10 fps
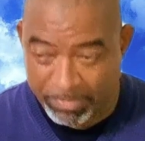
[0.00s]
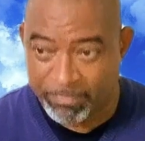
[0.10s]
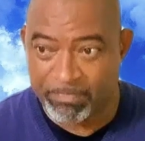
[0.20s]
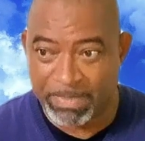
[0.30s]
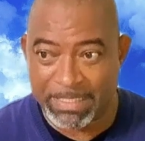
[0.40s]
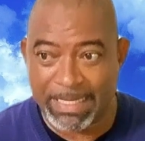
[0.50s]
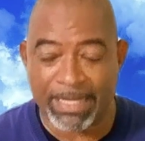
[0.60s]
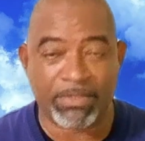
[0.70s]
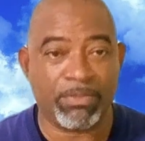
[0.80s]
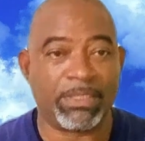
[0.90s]
been
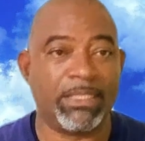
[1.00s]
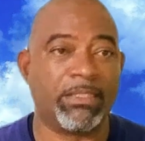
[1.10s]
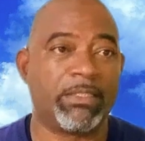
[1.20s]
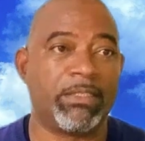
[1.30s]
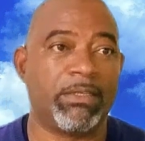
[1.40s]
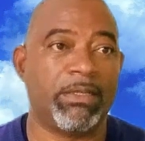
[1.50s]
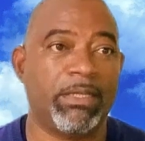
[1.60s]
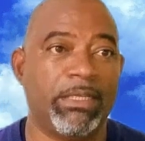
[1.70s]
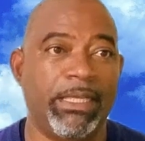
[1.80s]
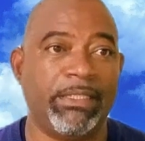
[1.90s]
diagnosed since the
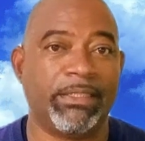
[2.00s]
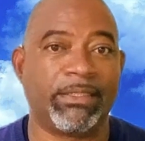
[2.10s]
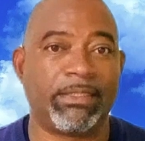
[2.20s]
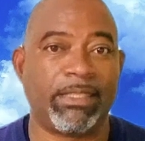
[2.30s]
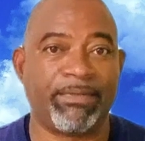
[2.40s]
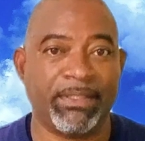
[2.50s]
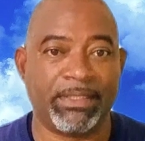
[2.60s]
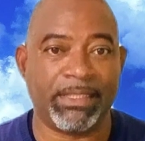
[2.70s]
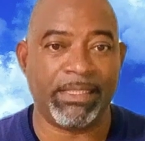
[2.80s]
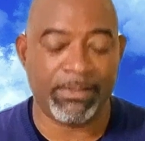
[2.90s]
age of
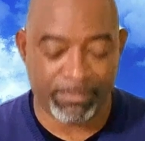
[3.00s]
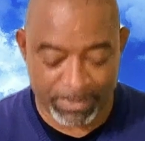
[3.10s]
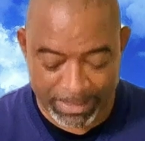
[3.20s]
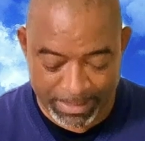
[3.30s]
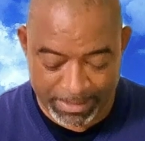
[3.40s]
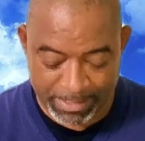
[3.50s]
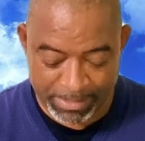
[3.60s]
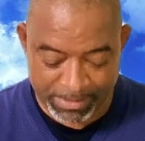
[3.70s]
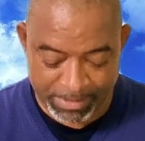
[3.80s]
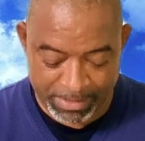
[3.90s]
17 with
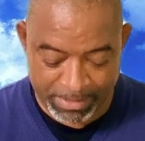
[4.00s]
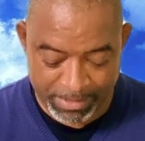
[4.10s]
ADHD.